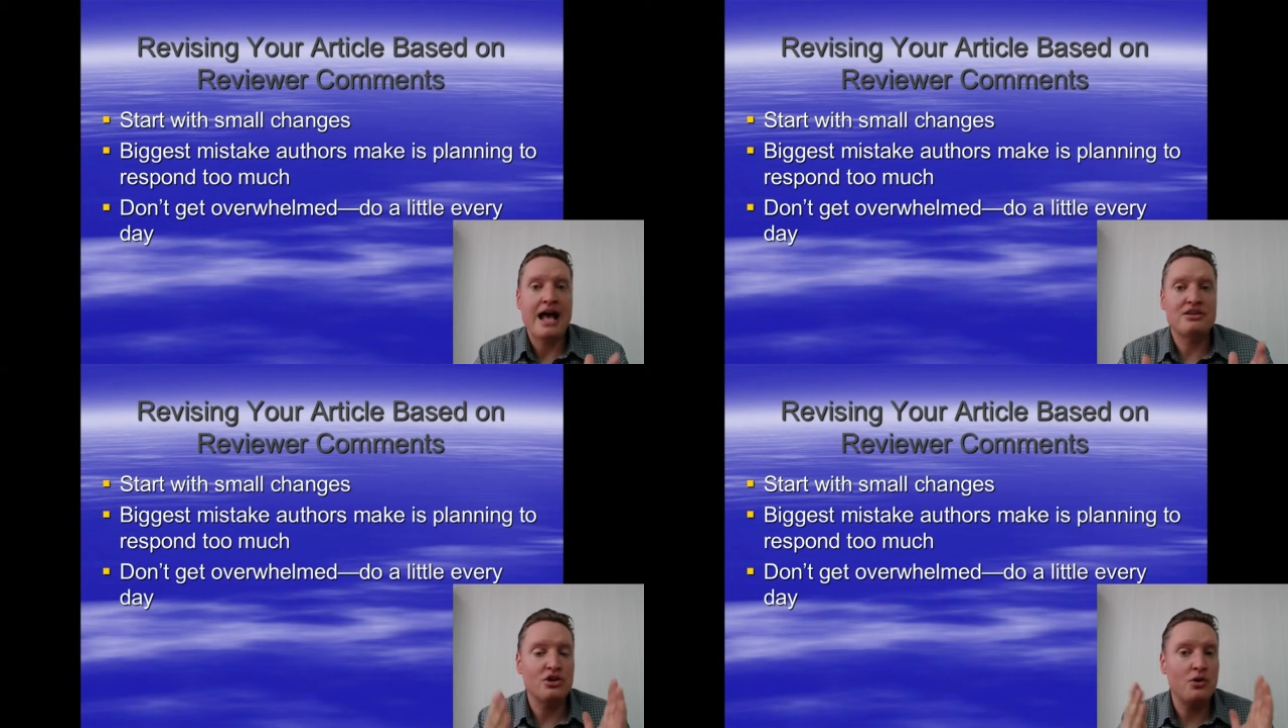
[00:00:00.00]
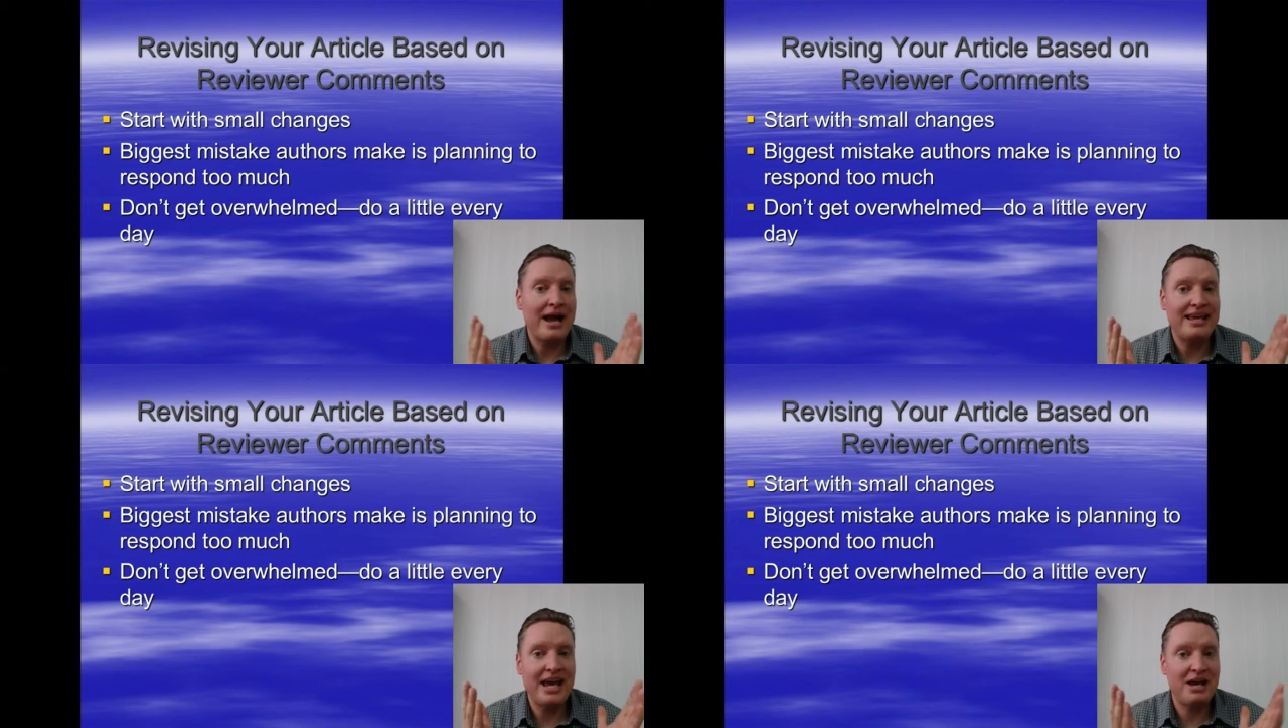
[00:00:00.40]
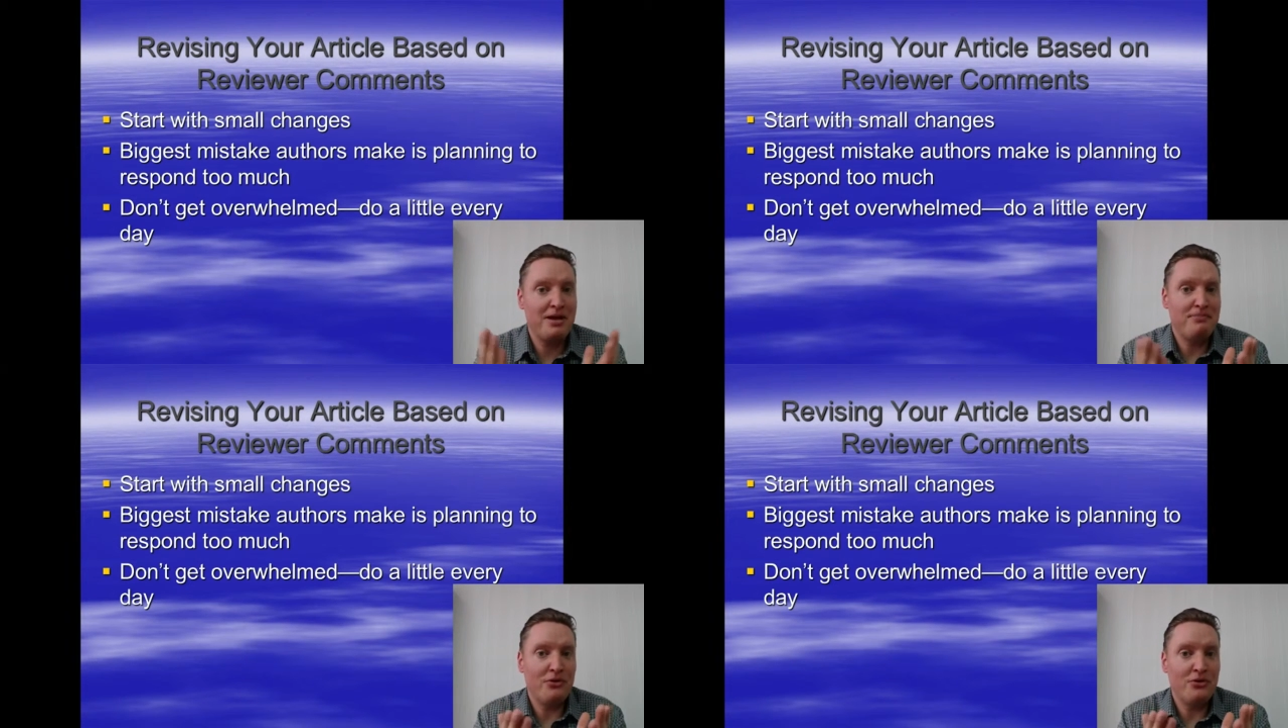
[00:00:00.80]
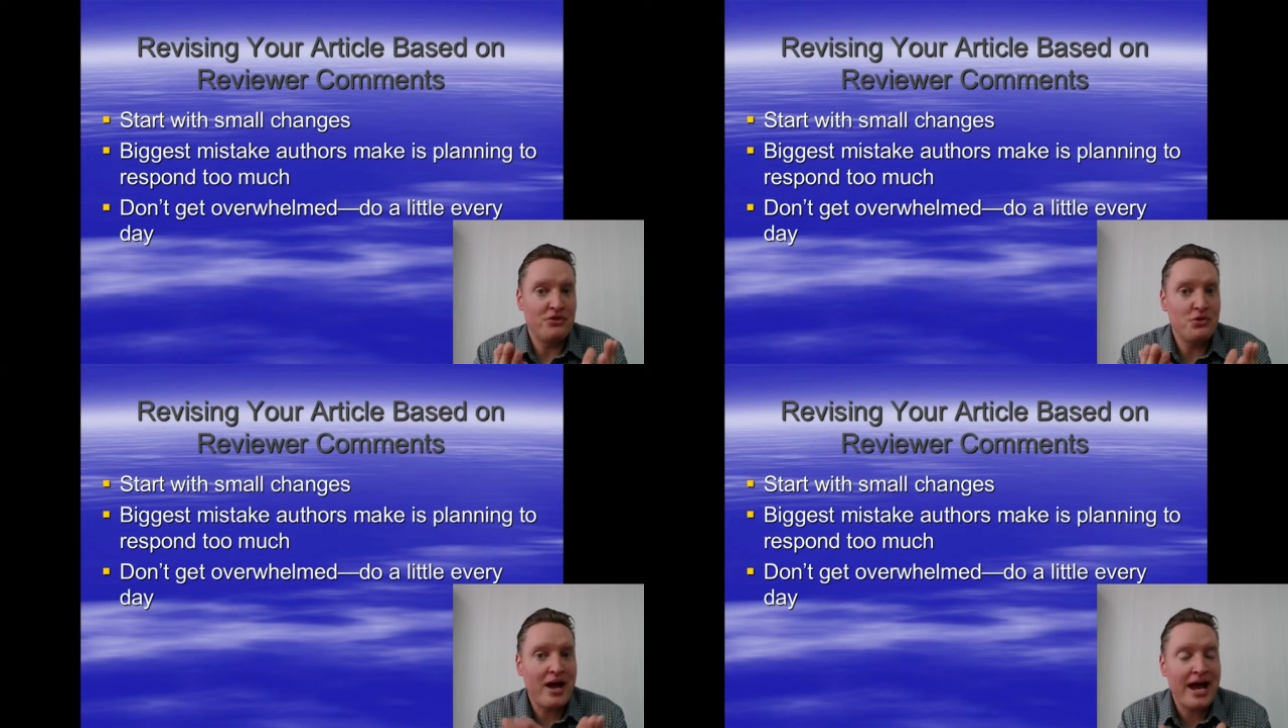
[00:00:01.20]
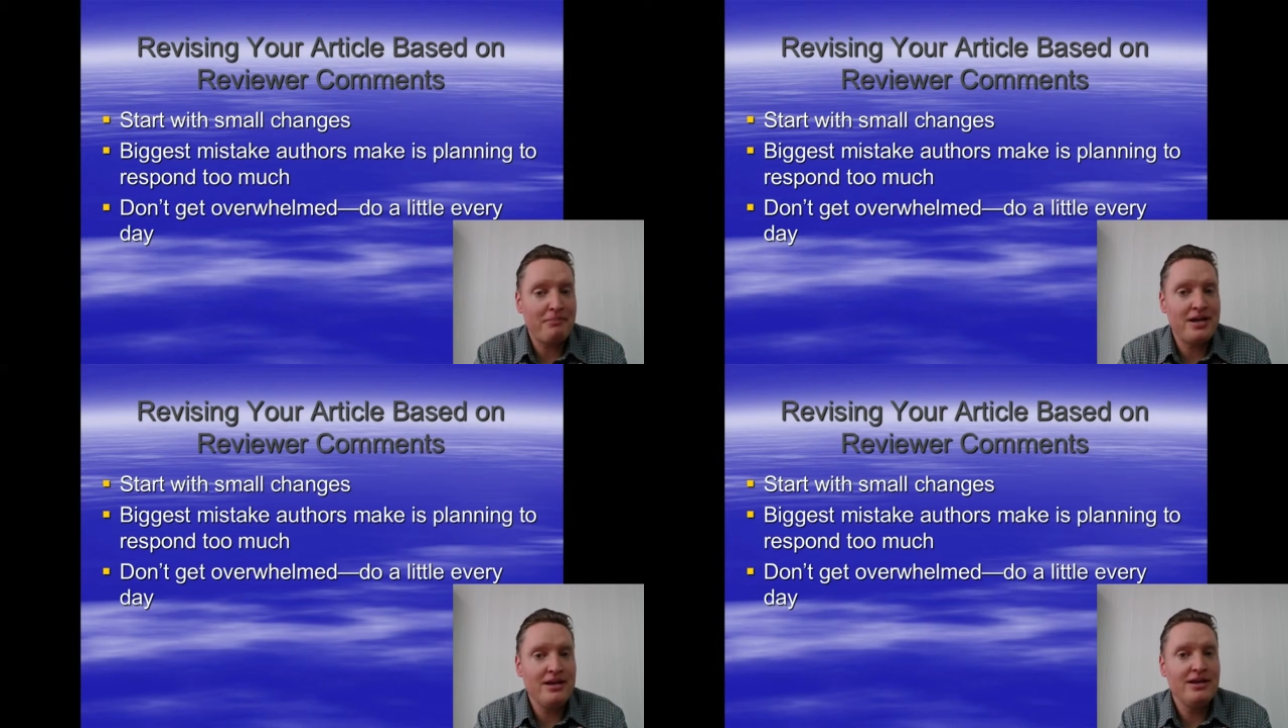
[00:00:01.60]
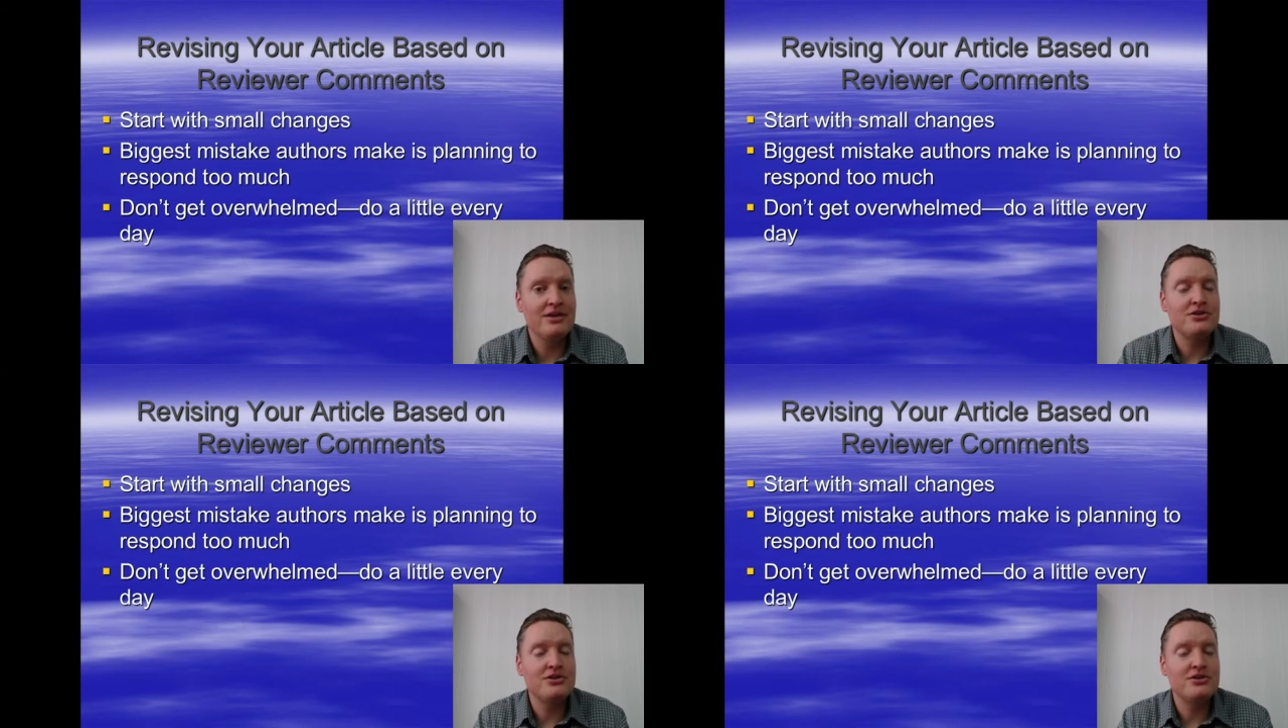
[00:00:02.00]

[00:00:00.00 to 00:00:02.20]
So I can't make both of you happy,